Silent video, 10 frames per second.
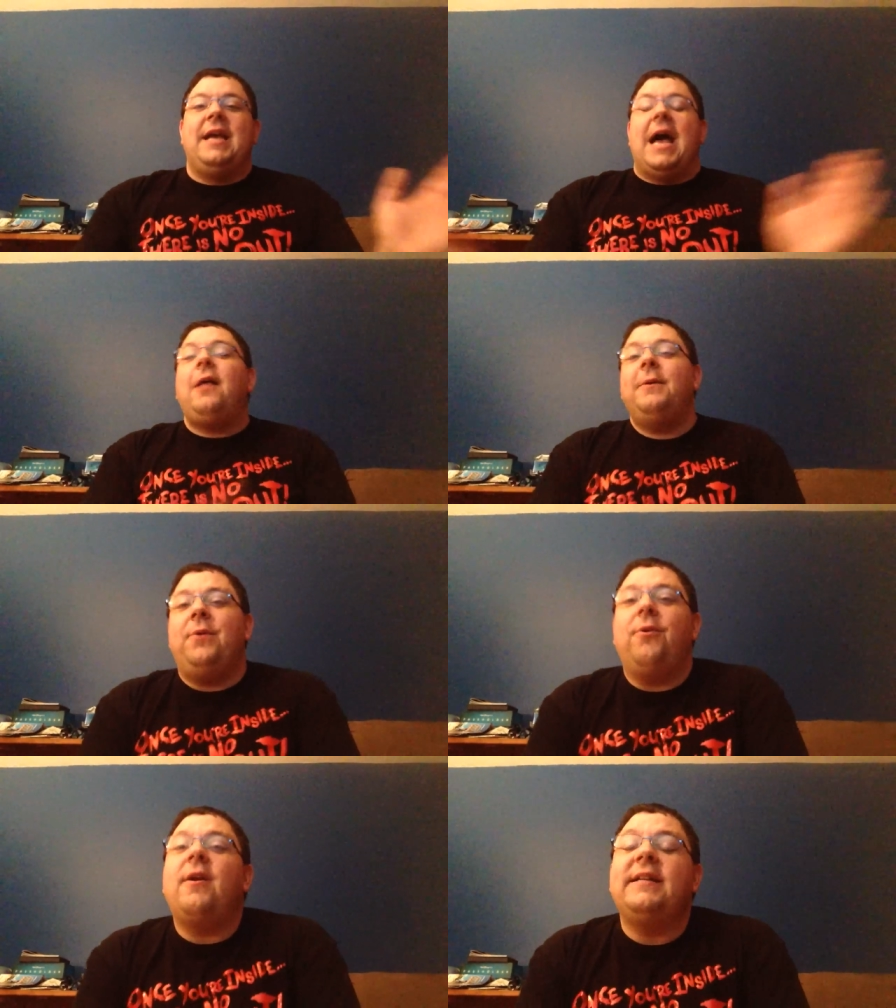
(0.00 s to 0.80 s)
Halloween
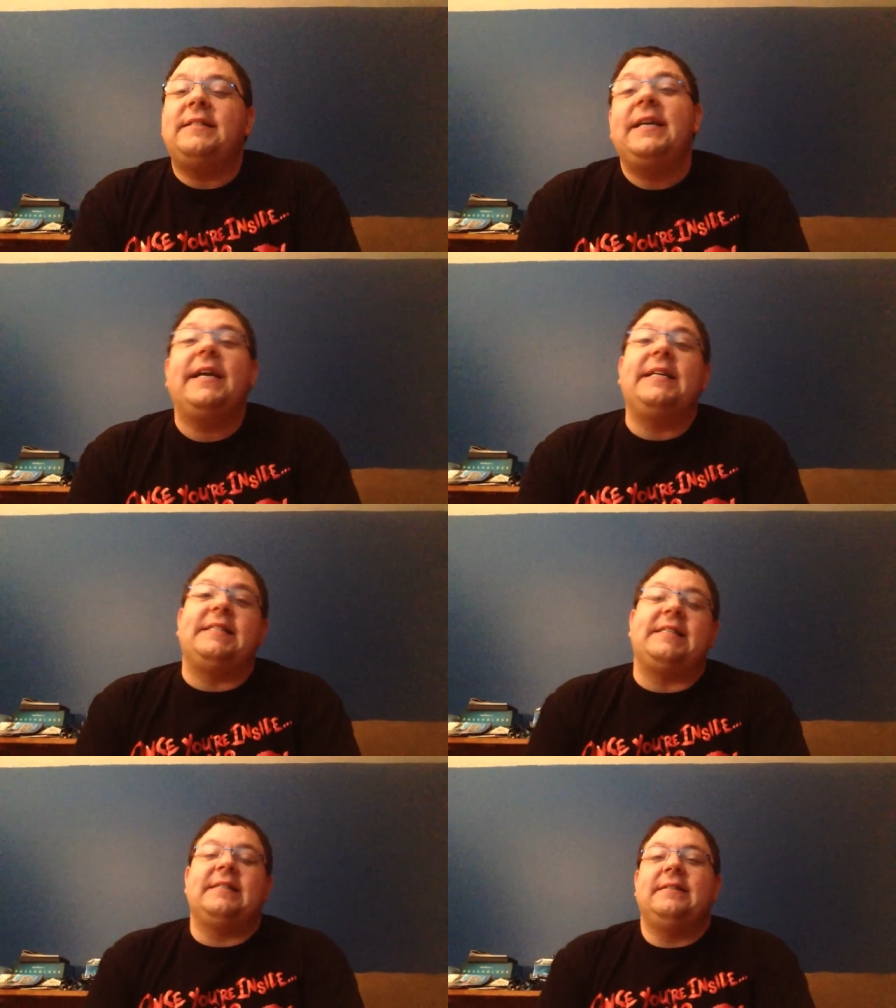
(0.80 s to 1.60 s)
Horror Nights
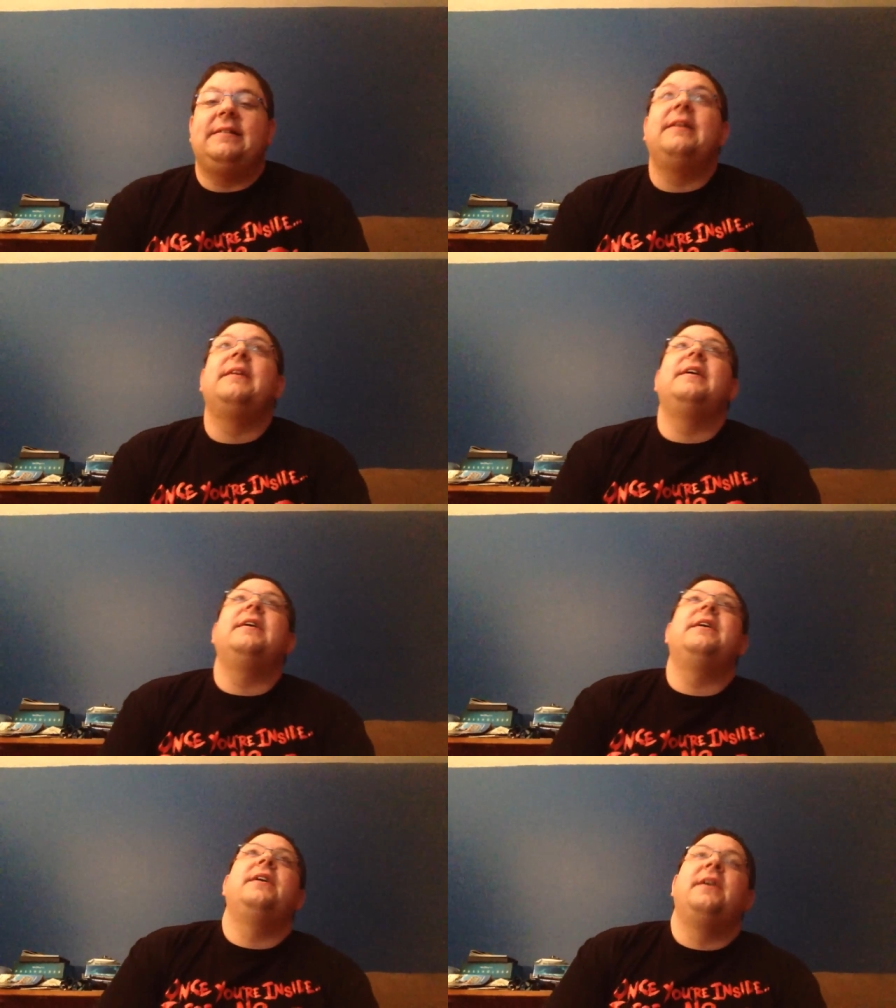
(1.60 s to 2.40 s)
tickets.
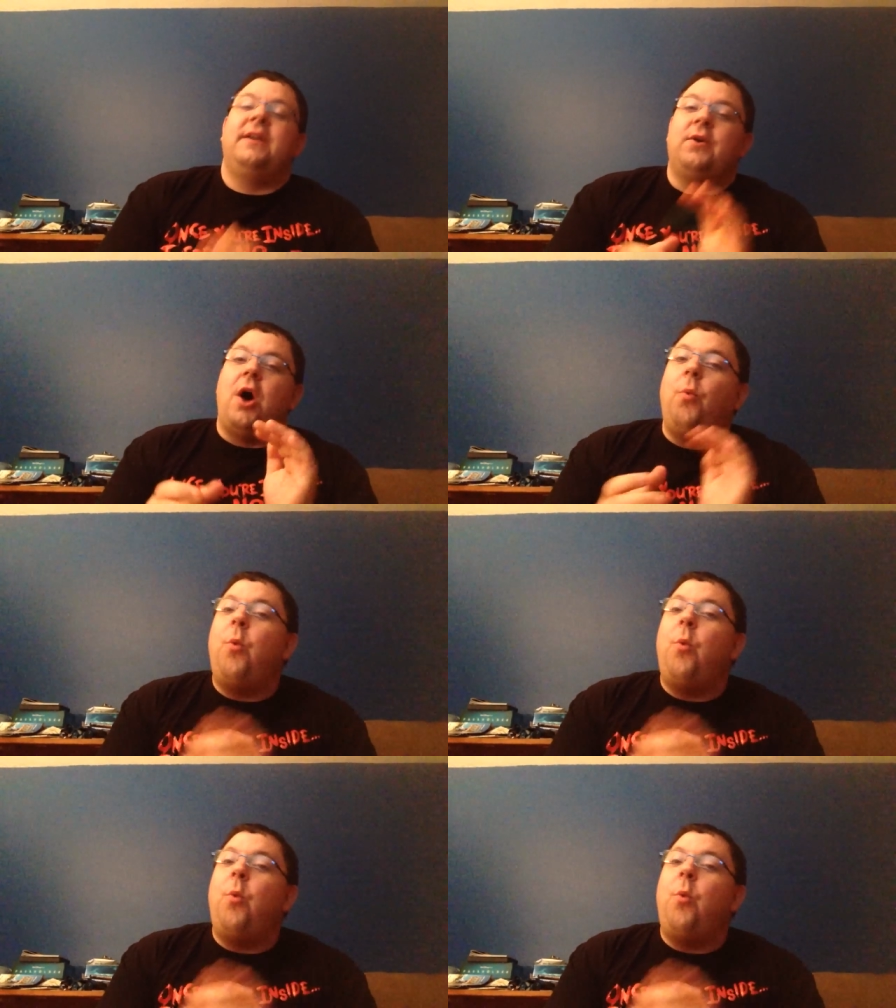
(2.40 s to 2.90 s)
A